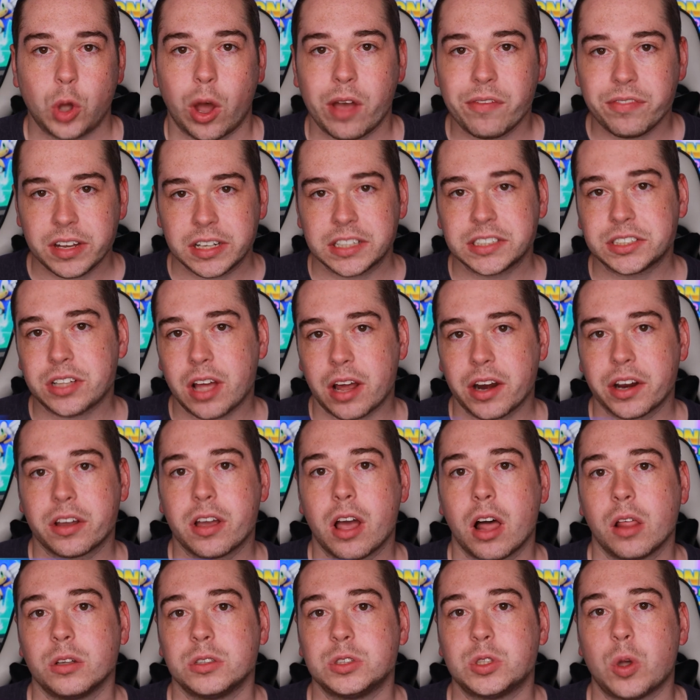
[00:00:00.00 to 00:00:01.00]
So I finished Sonic
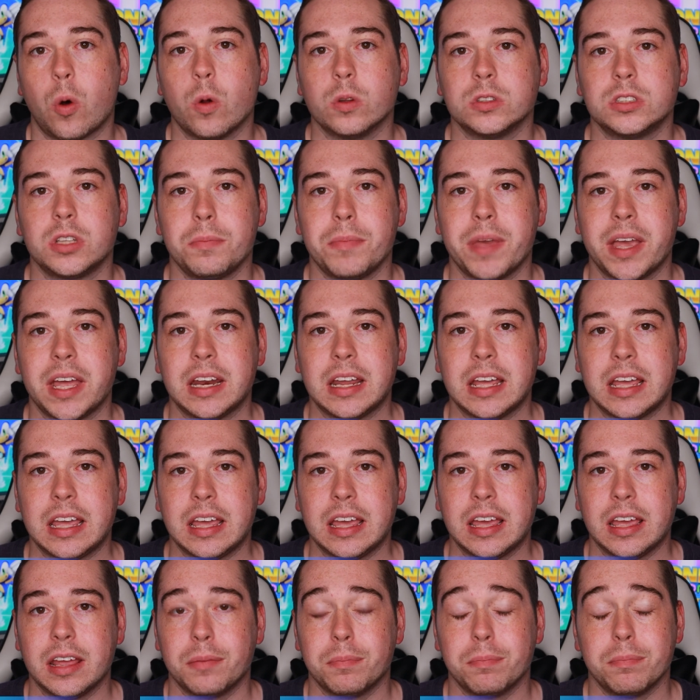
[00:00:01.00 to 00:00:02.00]
Colors Ultimate
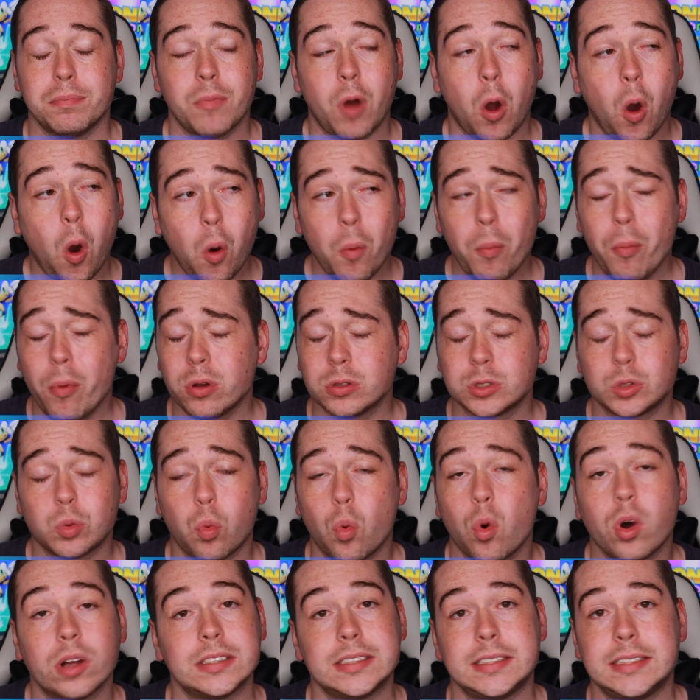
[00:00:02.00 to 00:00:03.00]
in almost
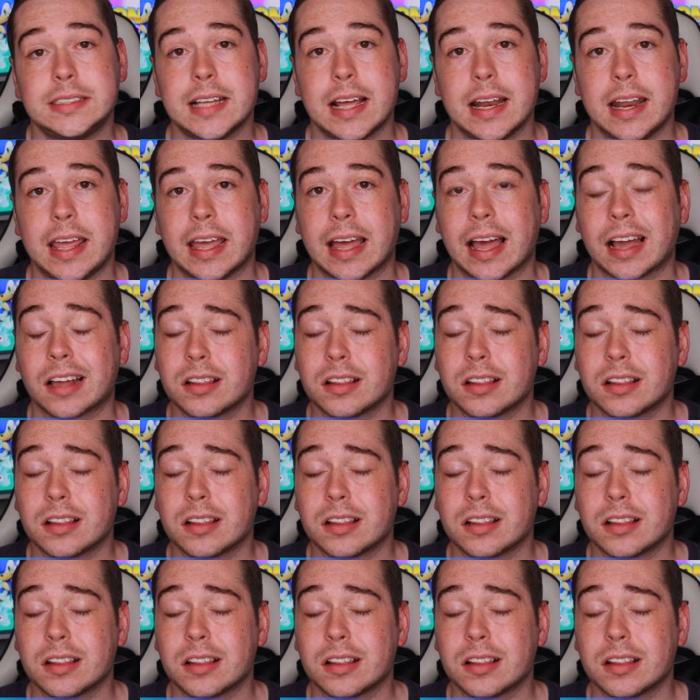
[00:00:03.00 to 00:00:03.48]
one sitting.